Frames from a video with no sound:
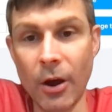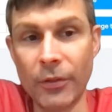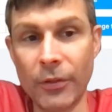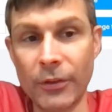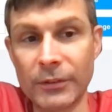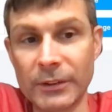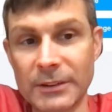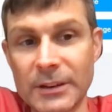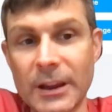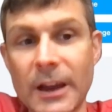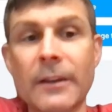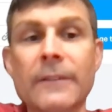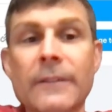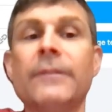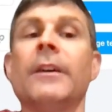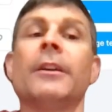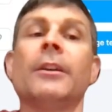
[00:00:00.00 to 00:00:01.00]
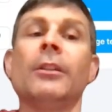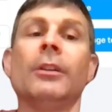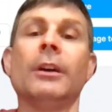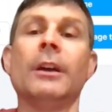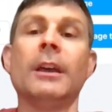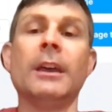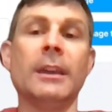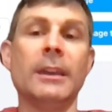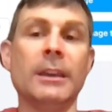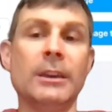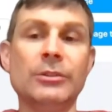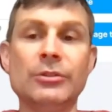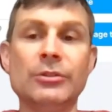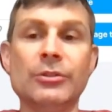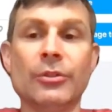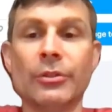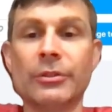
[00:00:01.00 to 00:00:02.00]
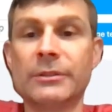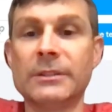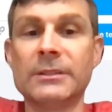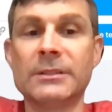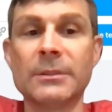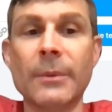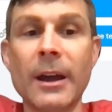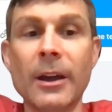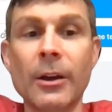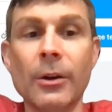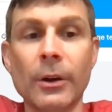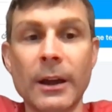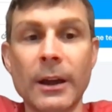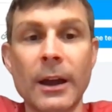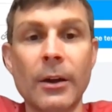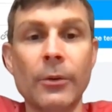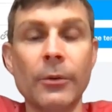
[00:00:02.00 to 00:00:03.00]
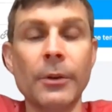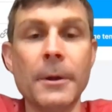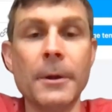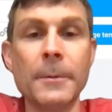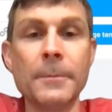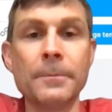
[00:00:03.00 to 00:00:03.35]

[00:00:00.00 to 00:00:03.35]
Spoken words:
this entire funnel into your System.io account.